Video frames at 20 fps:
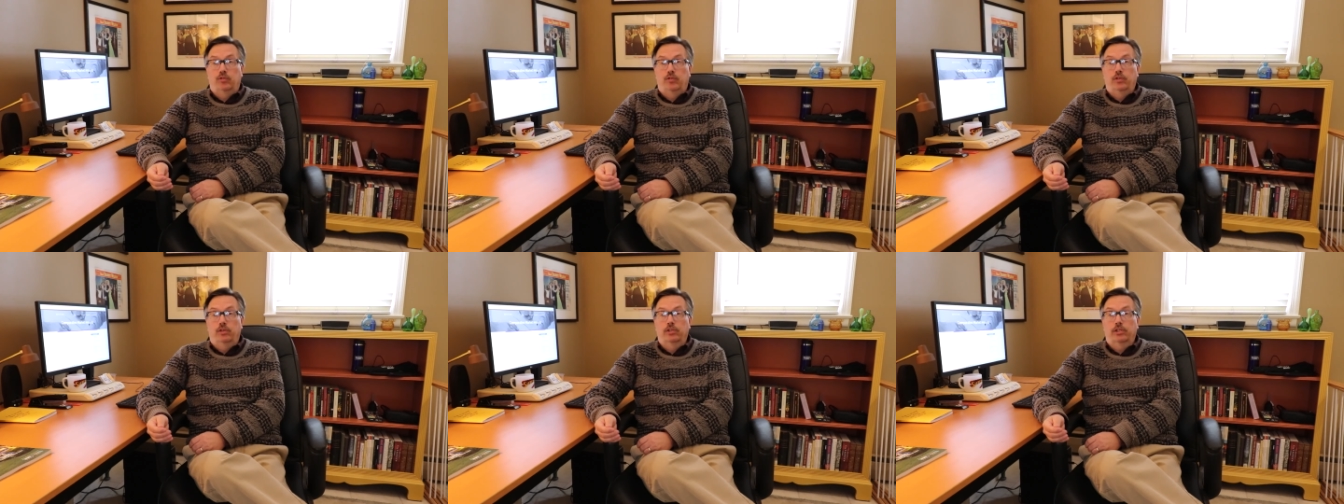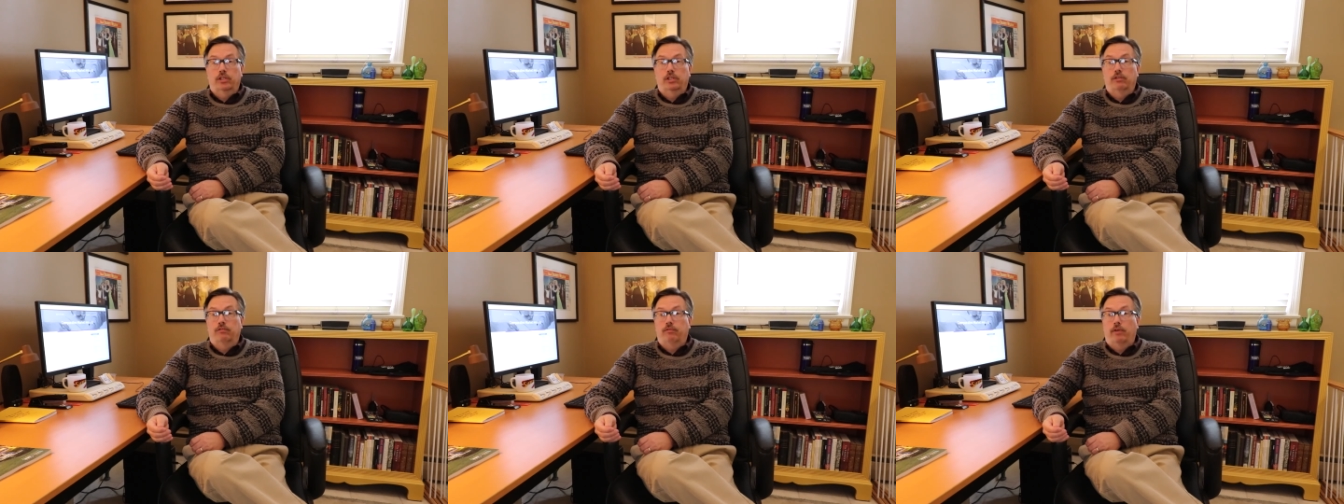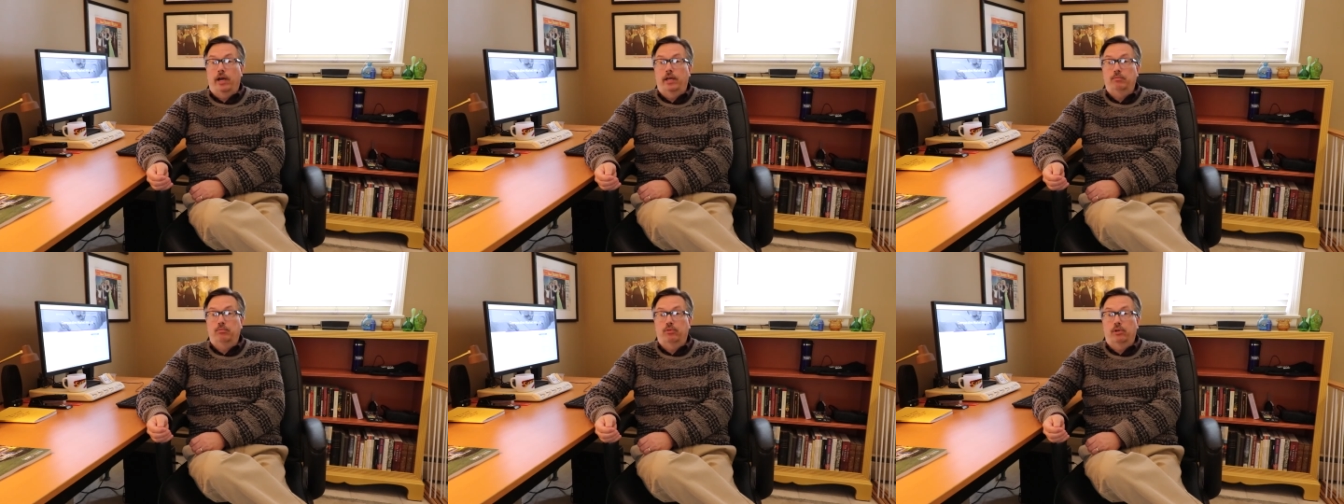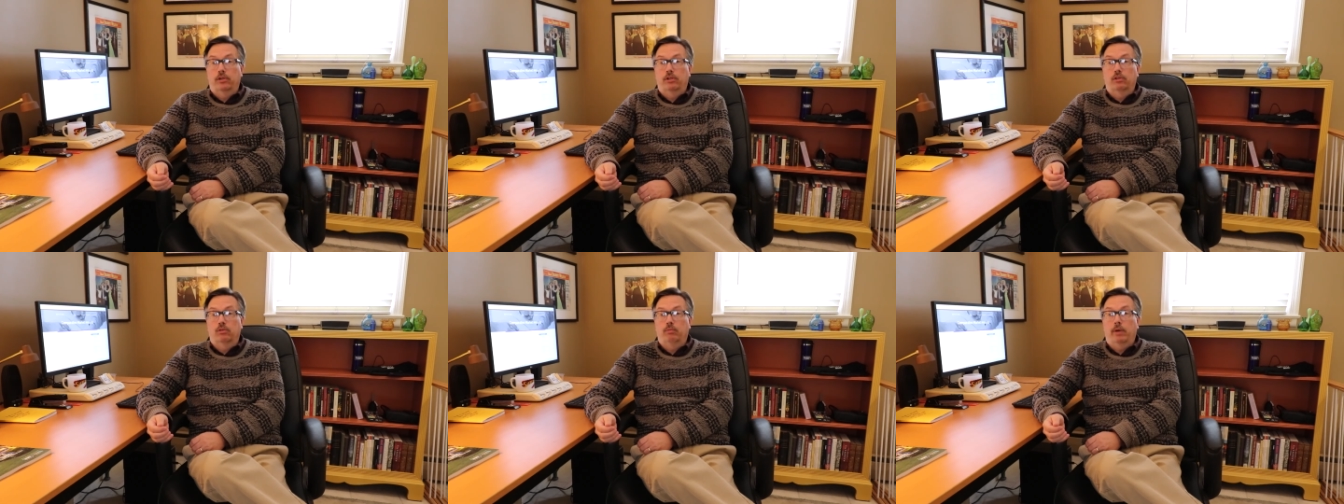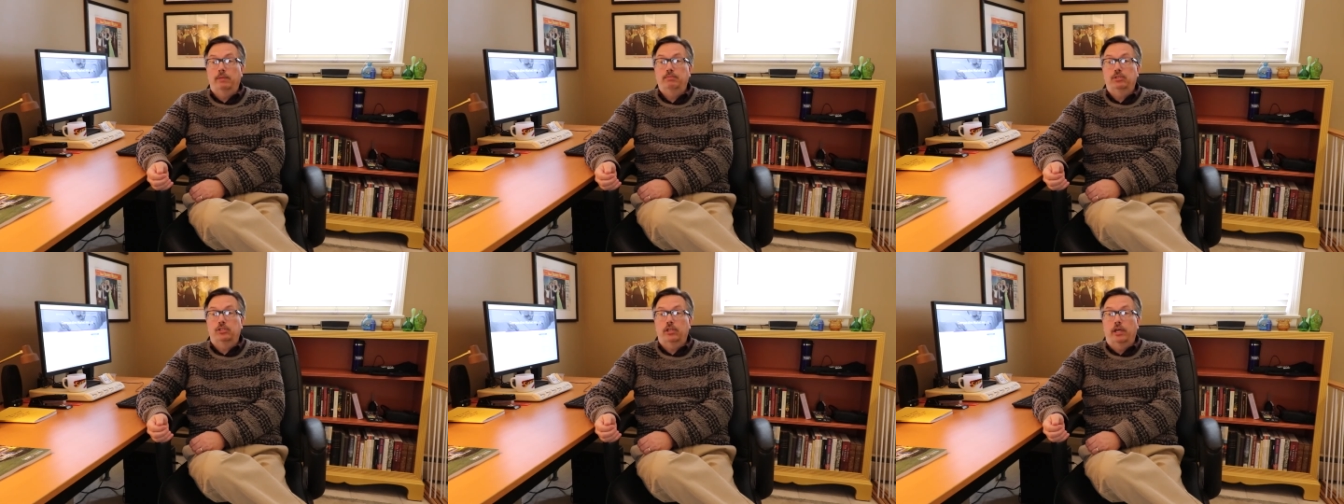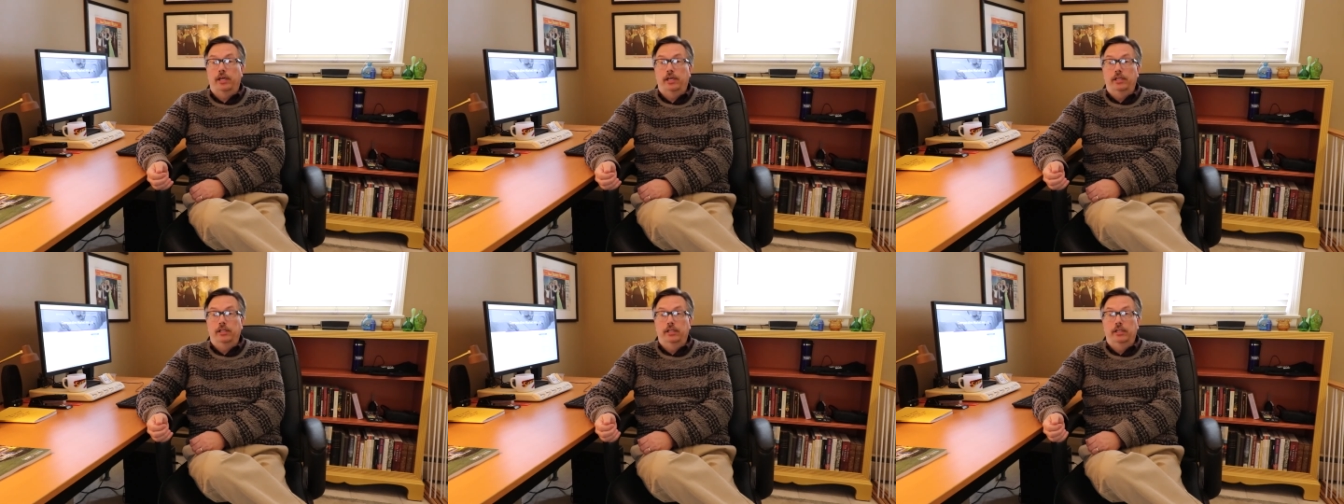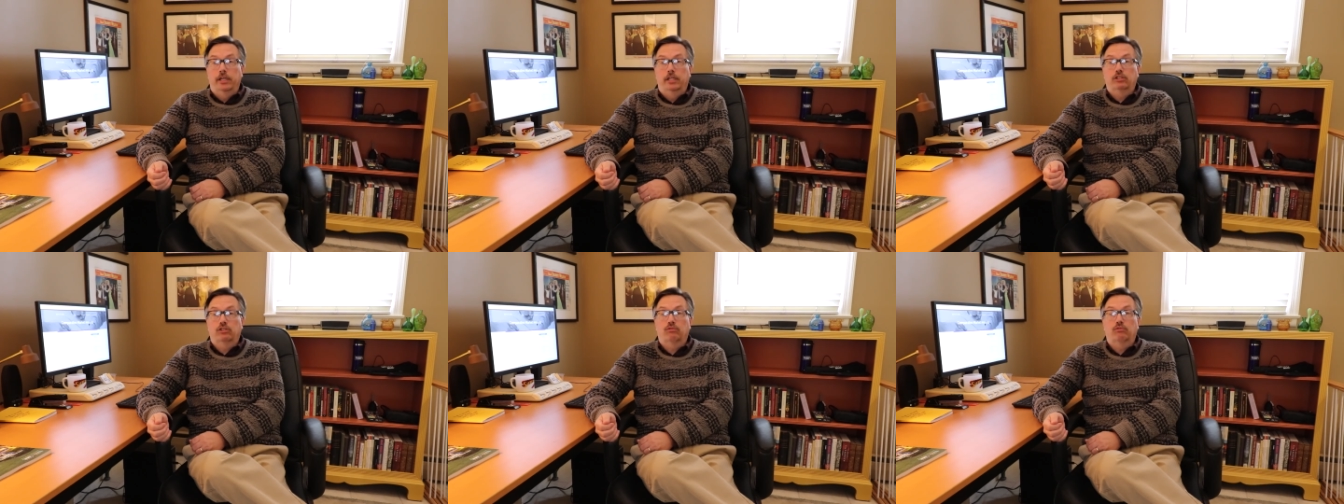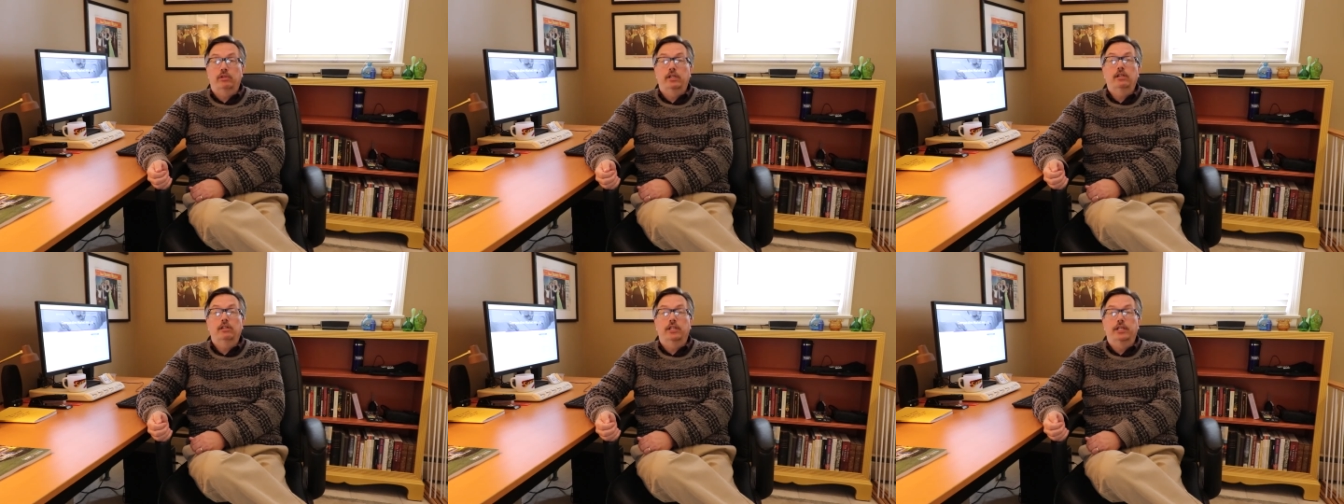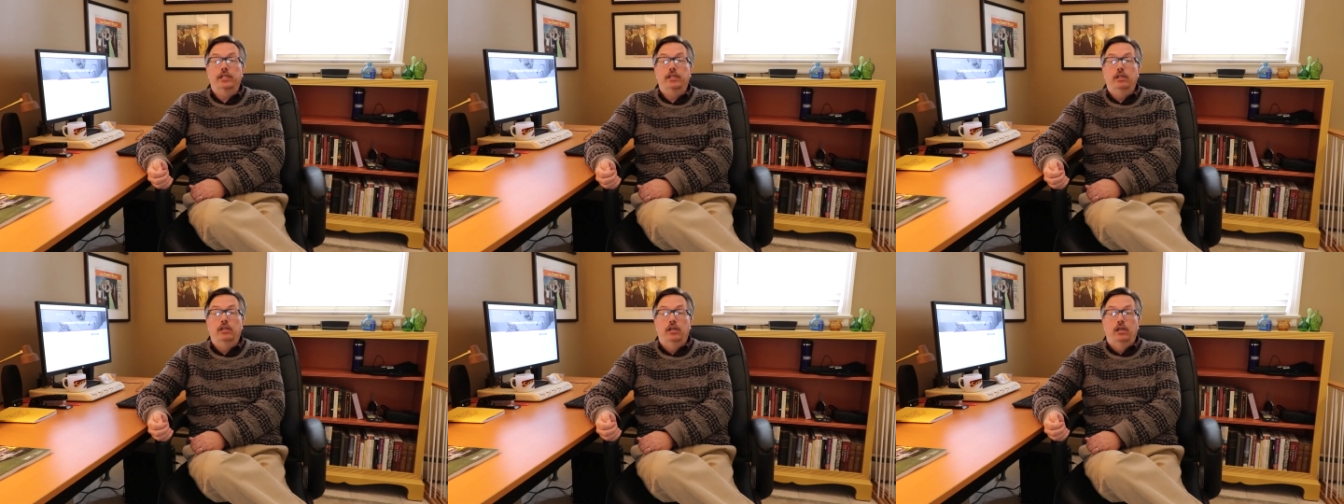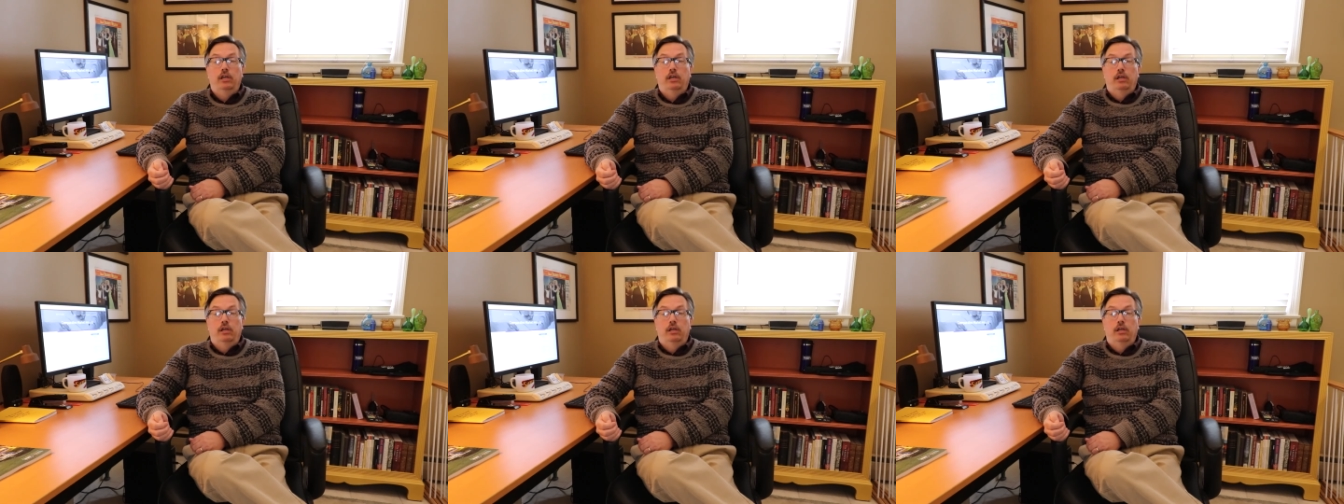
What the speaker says: when you look in the fine print of the website, it's really,